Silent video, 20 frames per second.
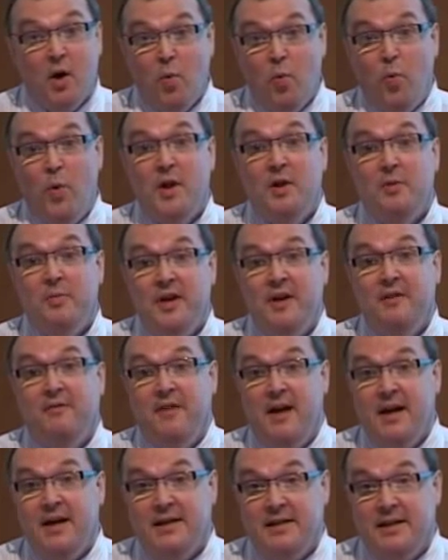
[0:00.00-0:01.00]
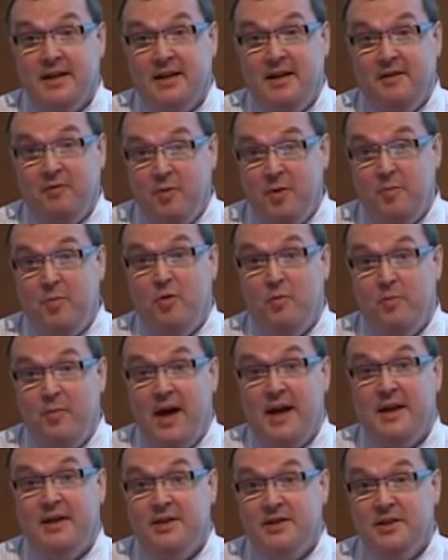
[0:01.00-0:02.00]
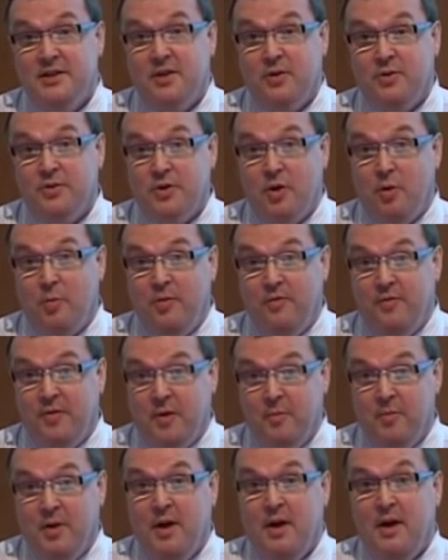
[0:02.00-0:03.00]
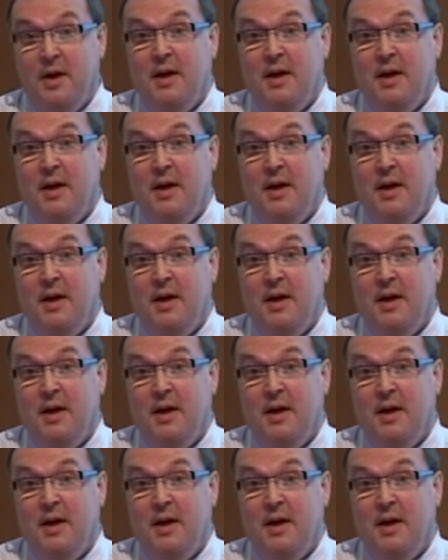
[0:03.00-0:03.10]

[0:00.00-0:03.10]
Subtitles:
will be affected if we put bandages on top of them.